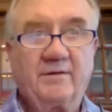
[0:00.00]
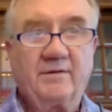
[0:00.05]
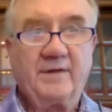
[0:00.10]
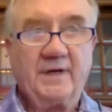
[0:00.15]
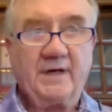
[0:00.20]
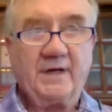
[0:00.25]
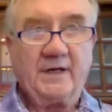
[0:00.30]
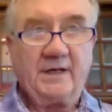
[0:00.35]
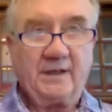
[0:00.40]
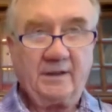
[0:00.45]

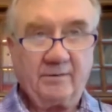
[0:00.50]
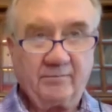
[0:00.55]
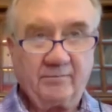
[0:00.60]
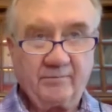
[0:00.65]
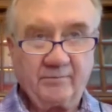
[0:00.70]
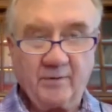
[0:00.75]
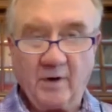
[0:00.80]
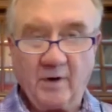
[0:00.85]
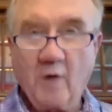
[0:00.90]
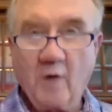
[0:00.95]
They
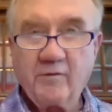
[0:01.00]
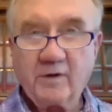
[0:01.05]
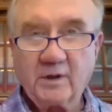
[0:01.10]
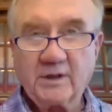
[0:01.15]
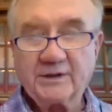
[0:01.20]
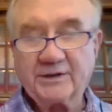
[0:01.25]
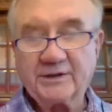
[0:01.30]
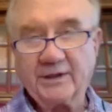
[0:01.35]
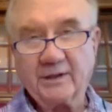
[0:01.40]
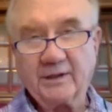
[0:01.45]

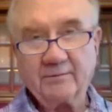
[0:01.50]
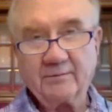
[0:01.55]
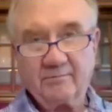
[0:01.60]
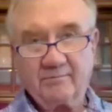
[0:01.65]
overlooked it.